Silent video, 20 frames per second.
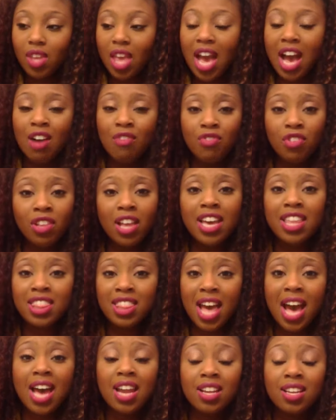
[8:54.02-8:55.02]
I feel like
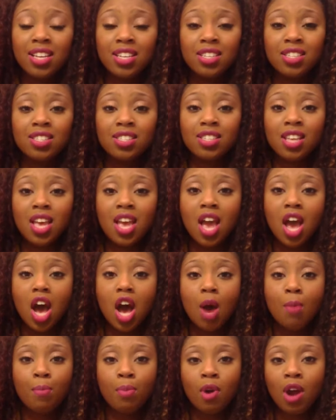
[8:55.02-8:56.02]
that is
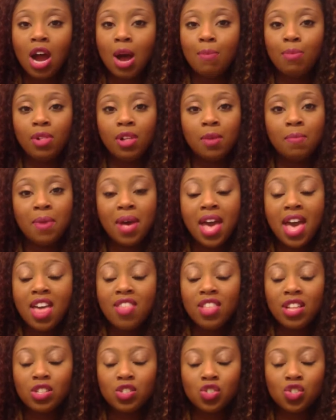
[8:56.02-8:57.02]
a problem
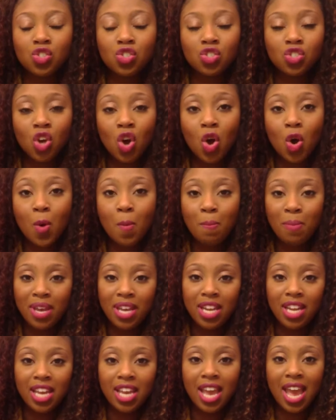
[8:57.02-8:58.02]
that so
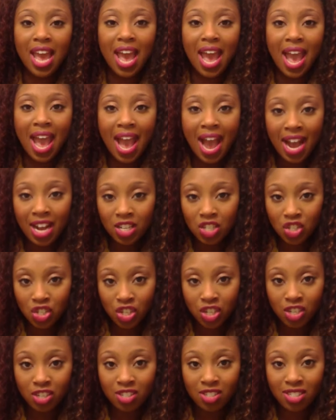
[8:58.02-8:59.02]
many
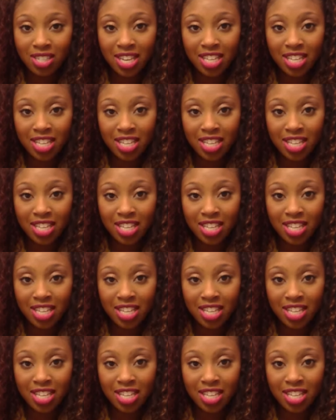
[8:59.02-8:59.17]
actors